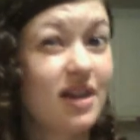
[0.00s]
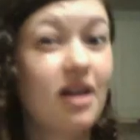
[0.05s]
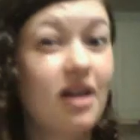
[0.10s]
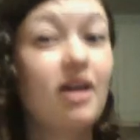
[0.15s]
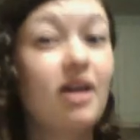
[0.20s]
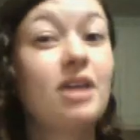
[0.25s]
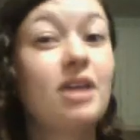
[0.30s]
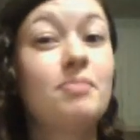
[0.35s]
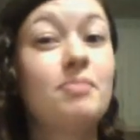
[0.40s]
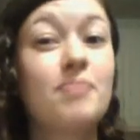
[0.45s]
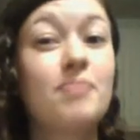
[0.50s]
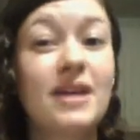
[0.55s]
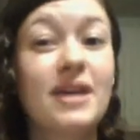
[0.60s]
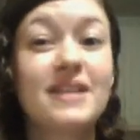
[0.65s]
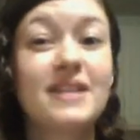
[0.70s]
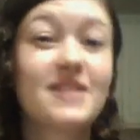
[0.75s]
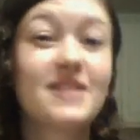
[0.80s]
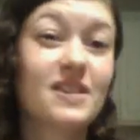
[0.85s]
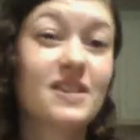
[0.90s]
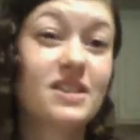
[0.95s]
On May
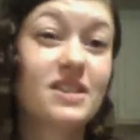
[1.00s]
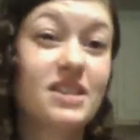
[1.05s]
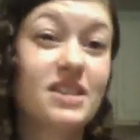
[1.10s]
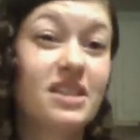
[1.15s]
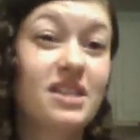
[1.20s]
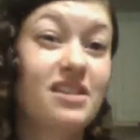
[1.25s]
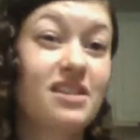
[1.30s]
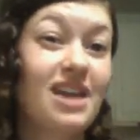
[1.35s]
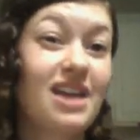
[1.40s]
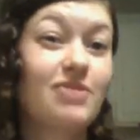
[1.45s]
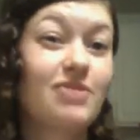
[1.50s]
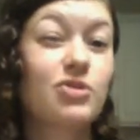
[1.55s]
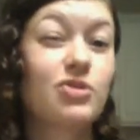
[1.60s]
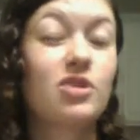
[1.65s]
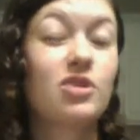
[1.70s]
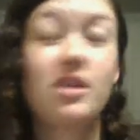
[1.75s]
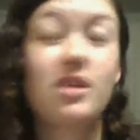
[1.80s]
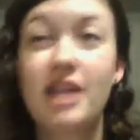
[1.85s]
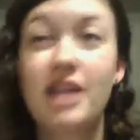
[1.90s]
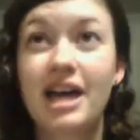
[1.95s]
sixteenth, after
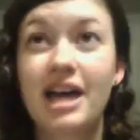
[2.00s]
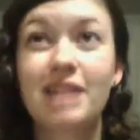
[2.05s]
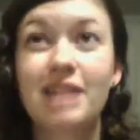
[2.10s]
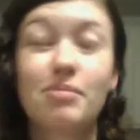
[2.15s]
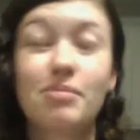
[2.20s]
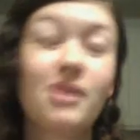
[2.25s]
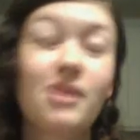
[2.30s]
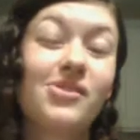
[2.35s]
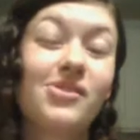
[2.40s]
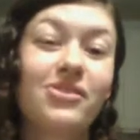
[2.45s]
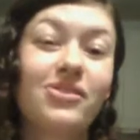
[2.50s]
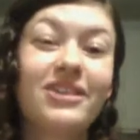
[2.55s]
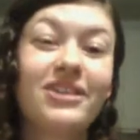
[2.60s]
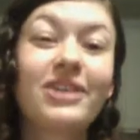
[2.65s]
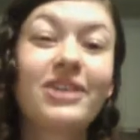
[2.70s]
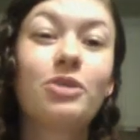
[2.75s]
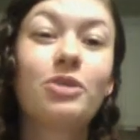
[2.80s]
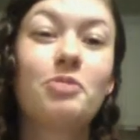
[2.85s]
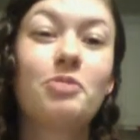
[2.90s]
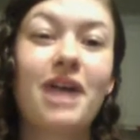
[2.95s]
a nine month
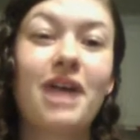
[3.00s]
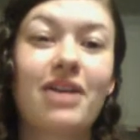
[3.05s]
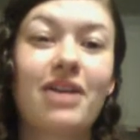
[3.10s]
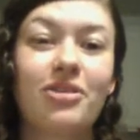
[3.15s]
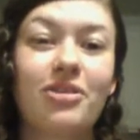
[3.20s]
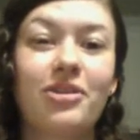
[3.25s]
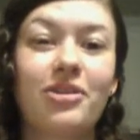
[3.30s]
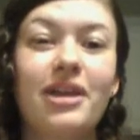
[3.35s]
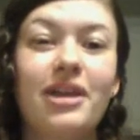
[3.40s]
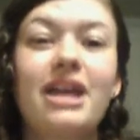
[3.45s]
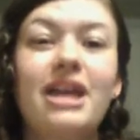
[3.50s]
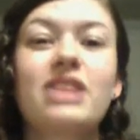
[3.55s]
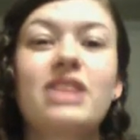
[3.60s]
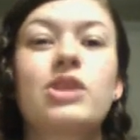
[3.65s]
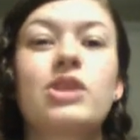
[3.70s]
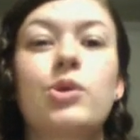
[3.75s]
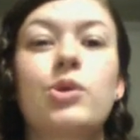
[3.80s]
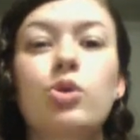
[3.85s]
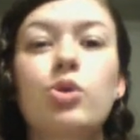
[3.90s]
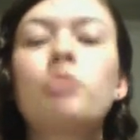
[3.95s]
legal battle,
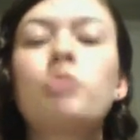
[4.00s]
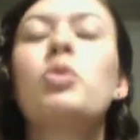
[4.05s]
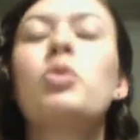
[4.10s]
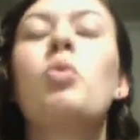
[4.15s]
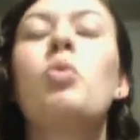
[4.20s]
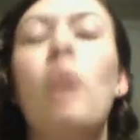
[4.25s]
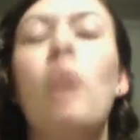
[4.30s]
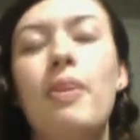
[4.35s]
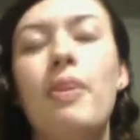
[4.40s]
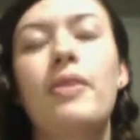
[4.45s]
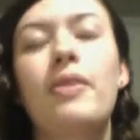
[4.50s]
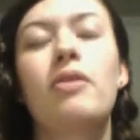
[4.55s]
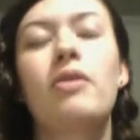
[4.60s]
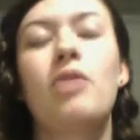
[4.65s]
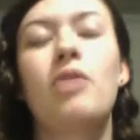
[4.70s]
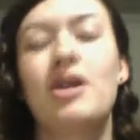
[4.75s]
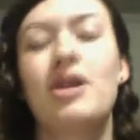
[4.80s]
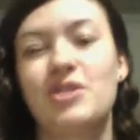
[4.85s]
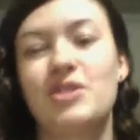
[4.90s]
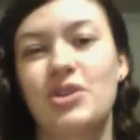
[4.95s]
the group won their
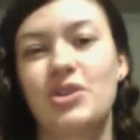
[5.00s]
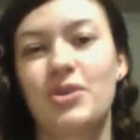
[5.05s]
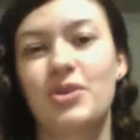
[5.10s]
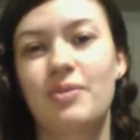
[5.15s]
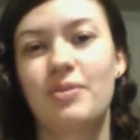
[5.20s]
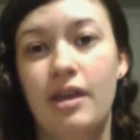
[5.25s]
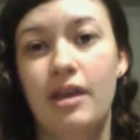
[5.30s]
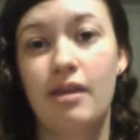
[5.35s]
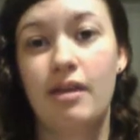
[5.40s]
lawsuit.